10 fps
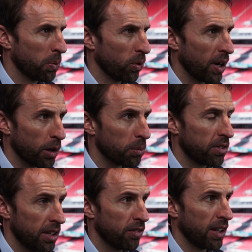sport
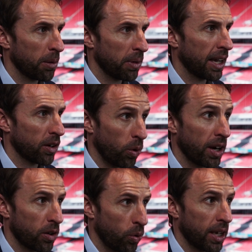helps to develop that
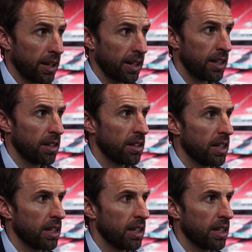quite quickly.